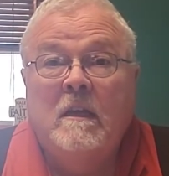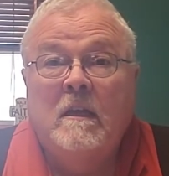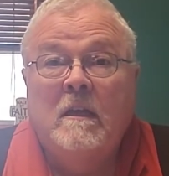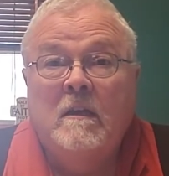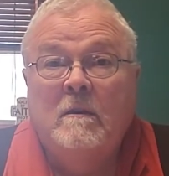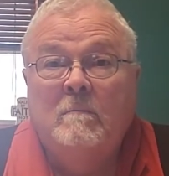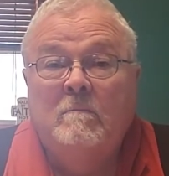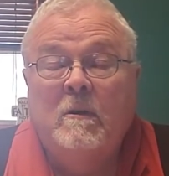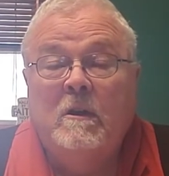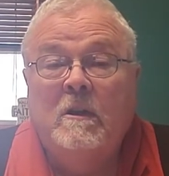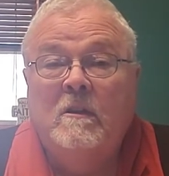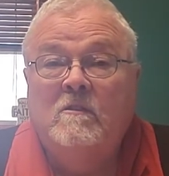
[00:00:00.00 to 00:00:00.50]

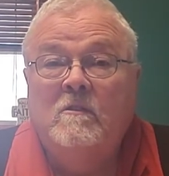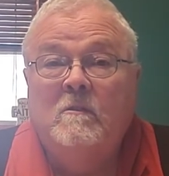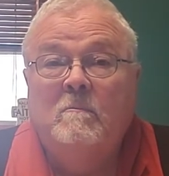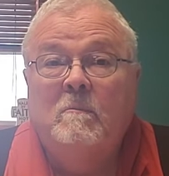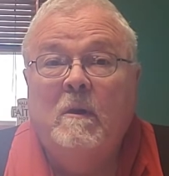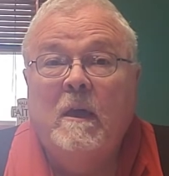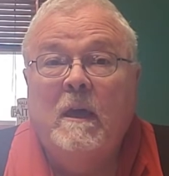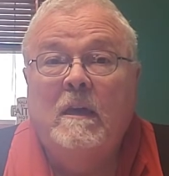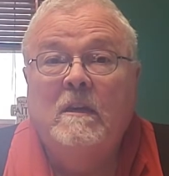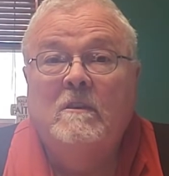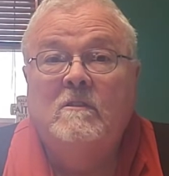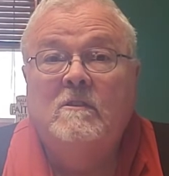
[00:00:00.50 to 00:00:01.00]
But it's
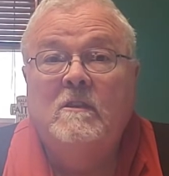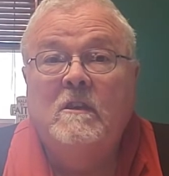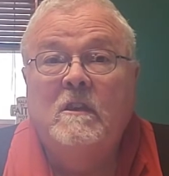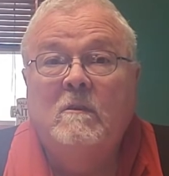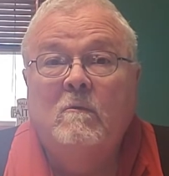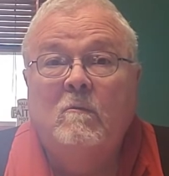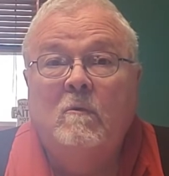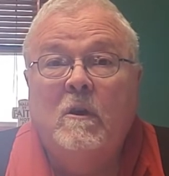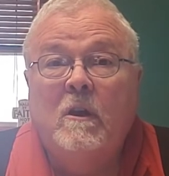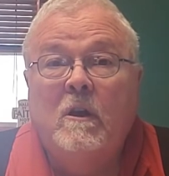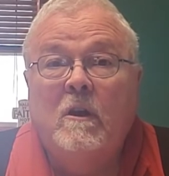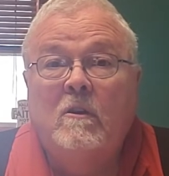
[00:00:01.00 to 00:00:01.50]
amazing
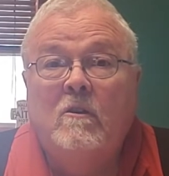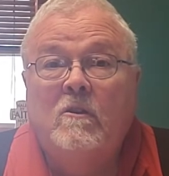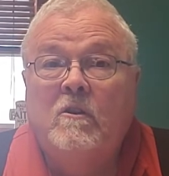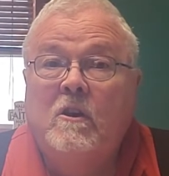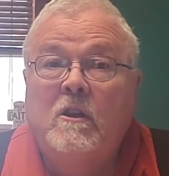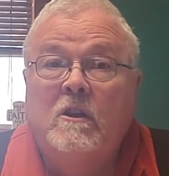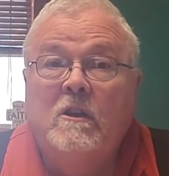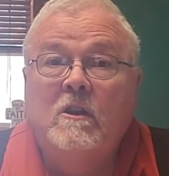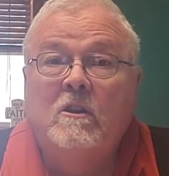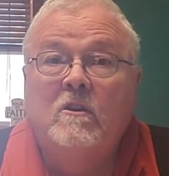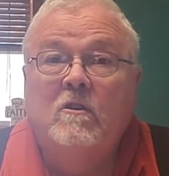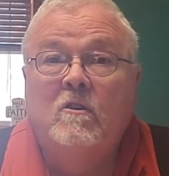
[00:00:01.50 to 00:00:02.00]
what a
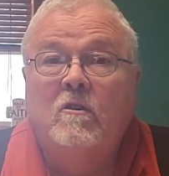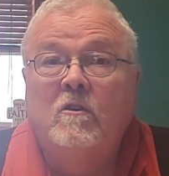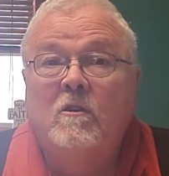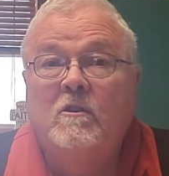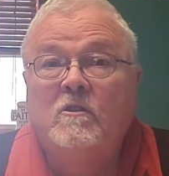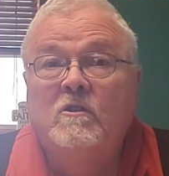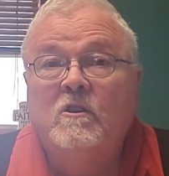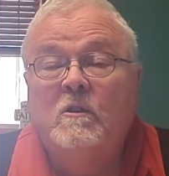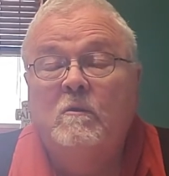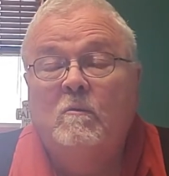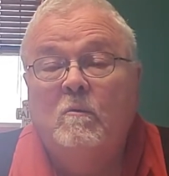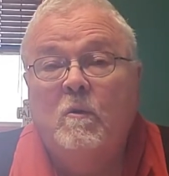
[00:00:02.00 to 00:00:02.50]
good,
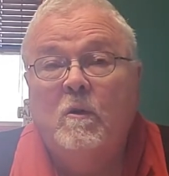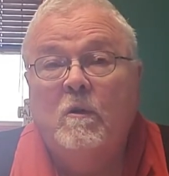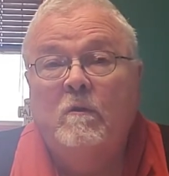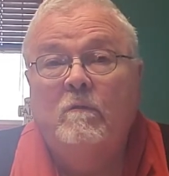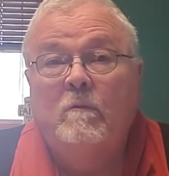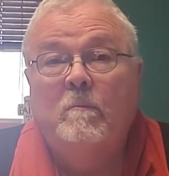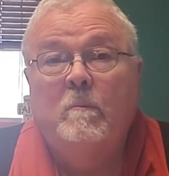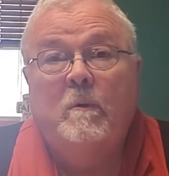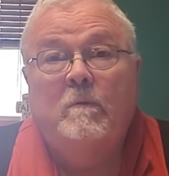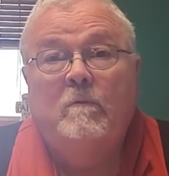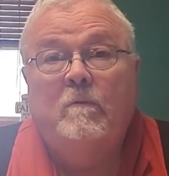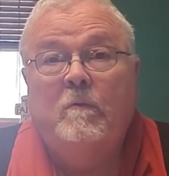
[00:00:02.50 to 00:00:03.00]
encouraging word
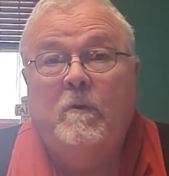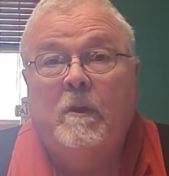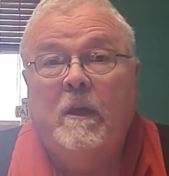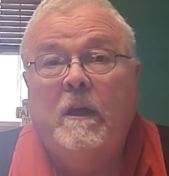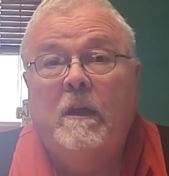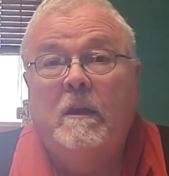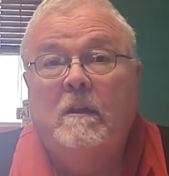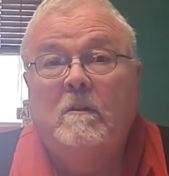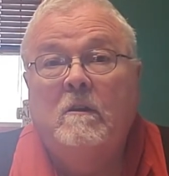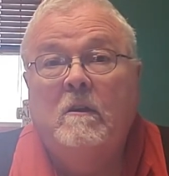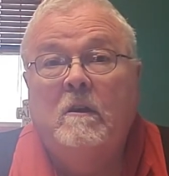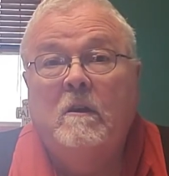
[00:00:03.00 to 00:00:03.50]
from a
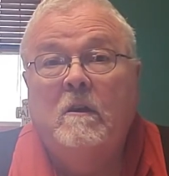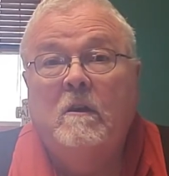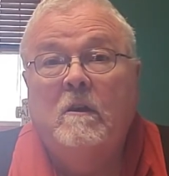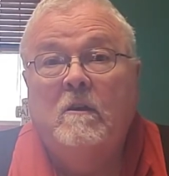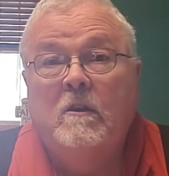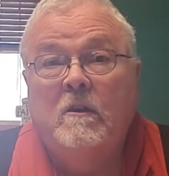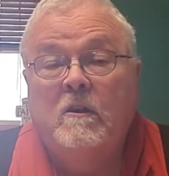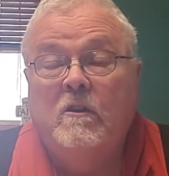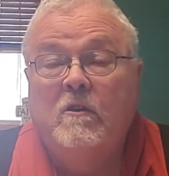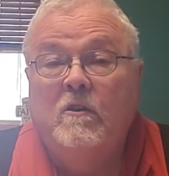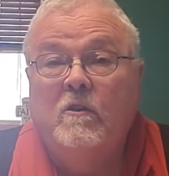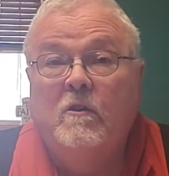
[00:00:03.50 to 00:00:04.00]
friend
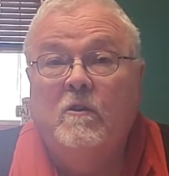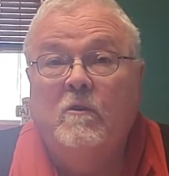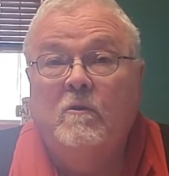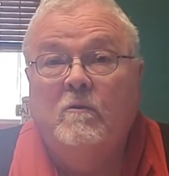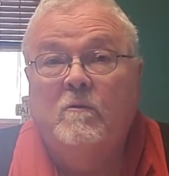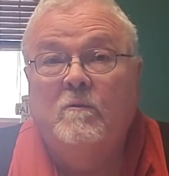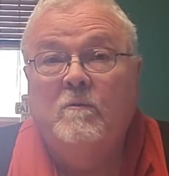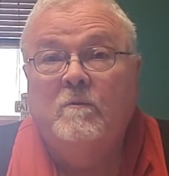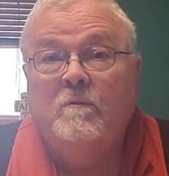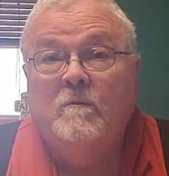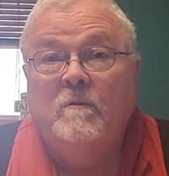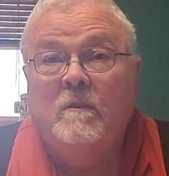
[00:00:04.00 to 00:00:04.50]
can do.
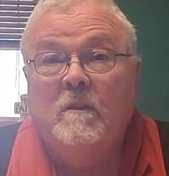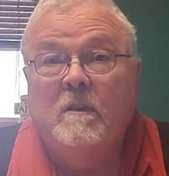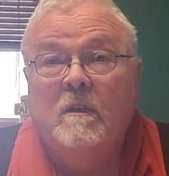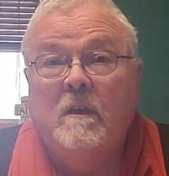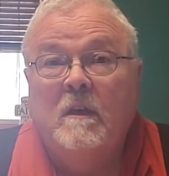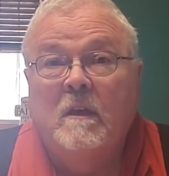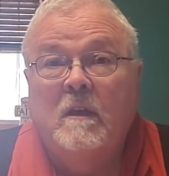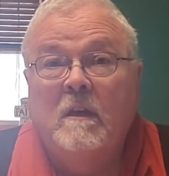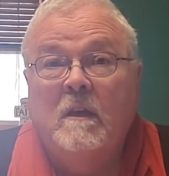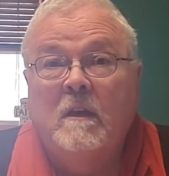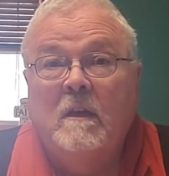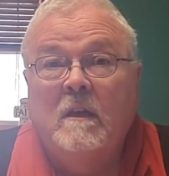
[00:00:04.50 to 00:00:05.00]

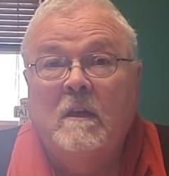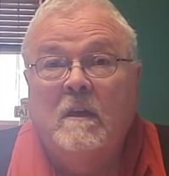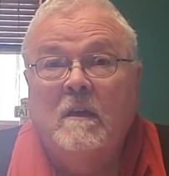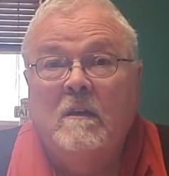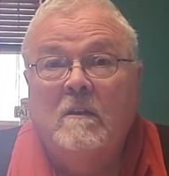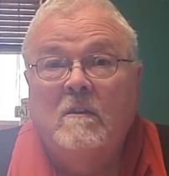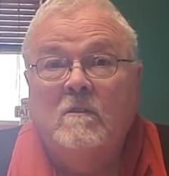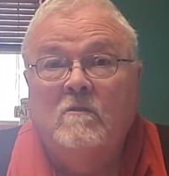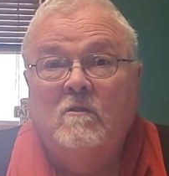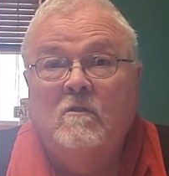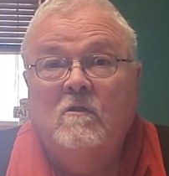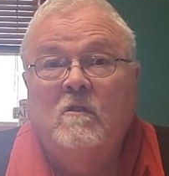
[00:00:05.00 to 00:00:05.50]

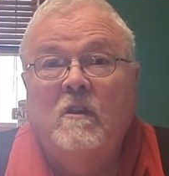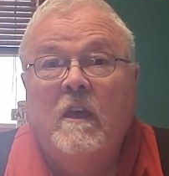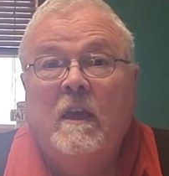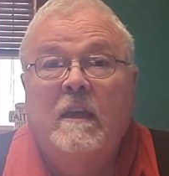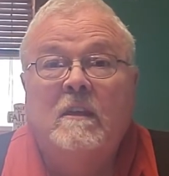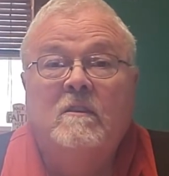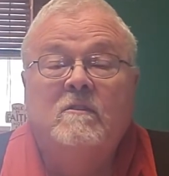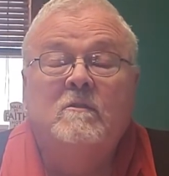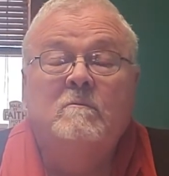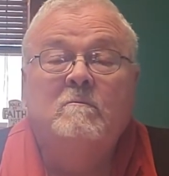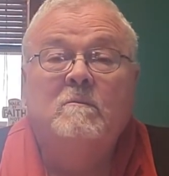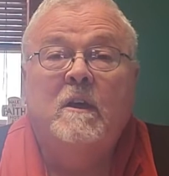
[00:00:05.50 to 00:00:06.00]
So
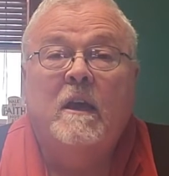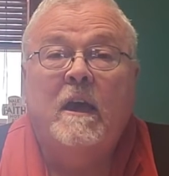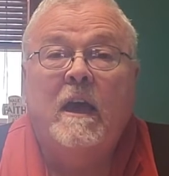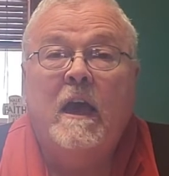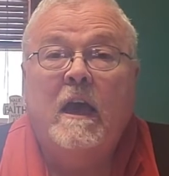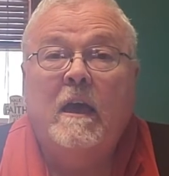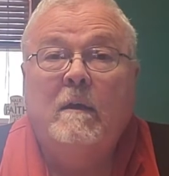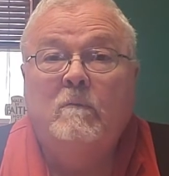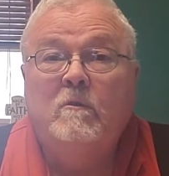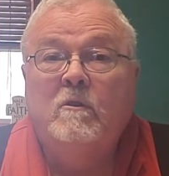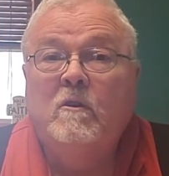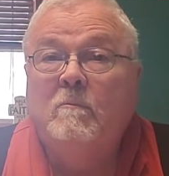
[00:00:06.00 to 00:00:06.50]
take some
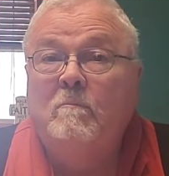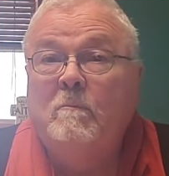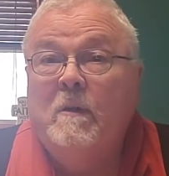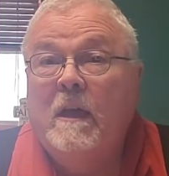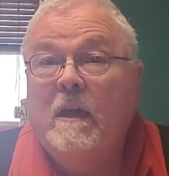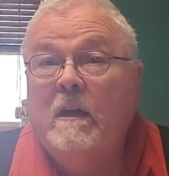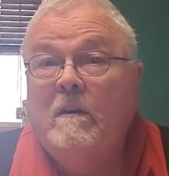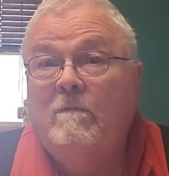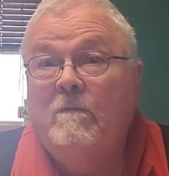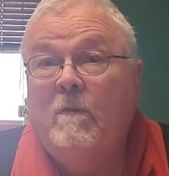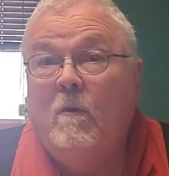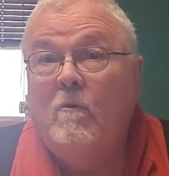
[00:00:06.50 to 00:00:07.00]
time to
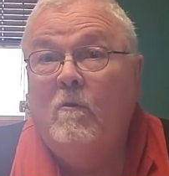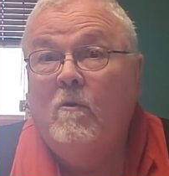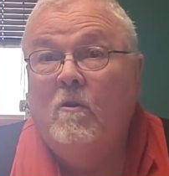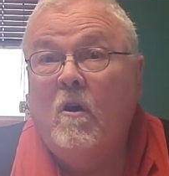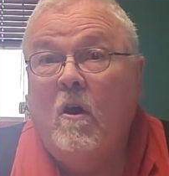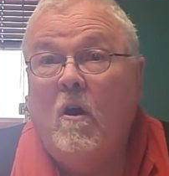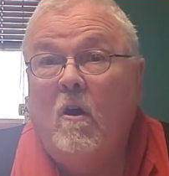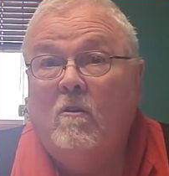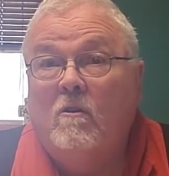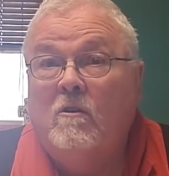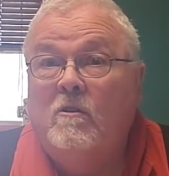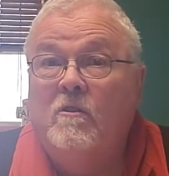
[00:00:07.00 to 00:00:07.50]
make a phone
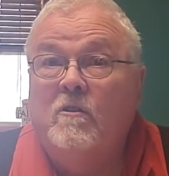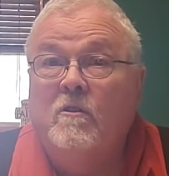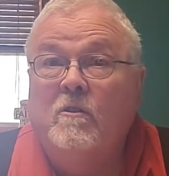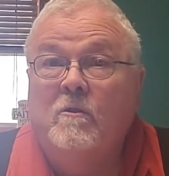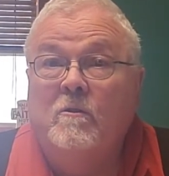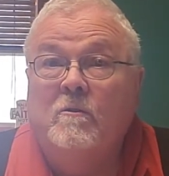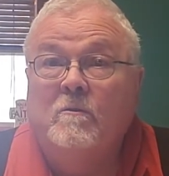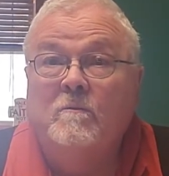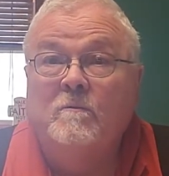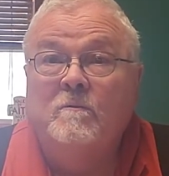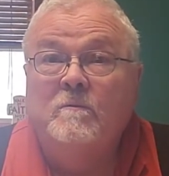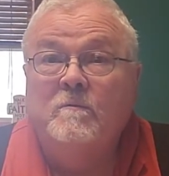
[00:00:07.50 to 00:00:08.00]
call or two.